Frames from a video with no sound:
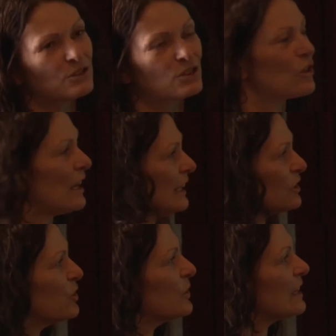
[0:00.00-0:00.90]
Australia in
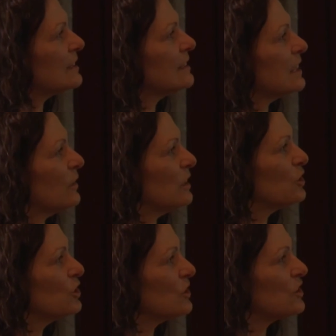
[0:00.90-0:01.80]
2007
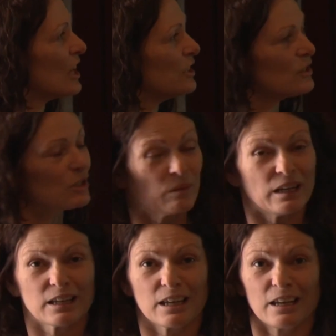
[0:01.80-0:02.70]
introduced changes to
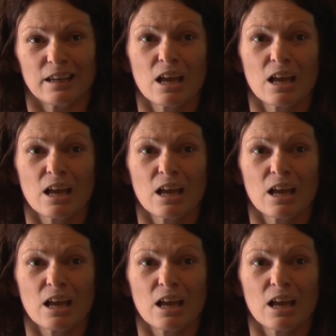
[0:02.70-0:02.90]
Medicare